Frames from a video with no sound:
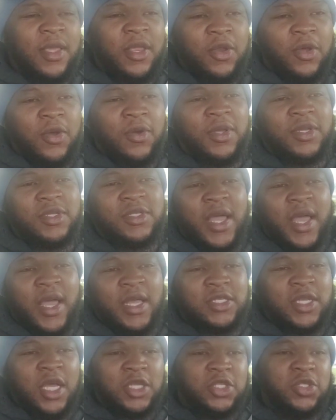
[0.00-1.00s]
you know, his
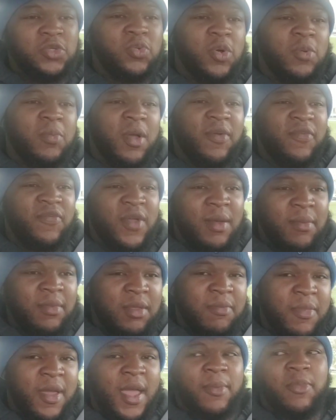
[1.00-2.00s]
dad said, I just want my
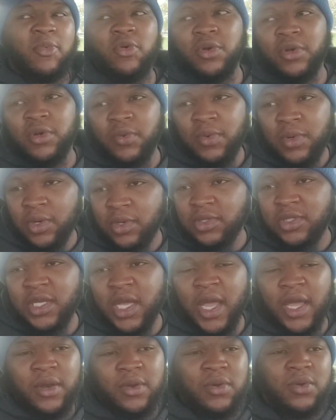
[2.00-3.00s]
family back more than the world
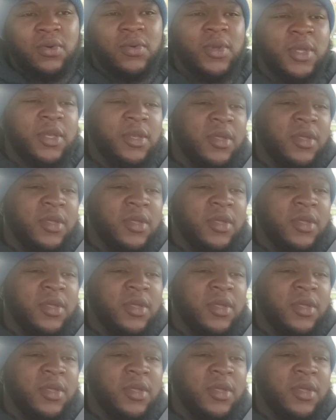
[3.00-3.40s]
title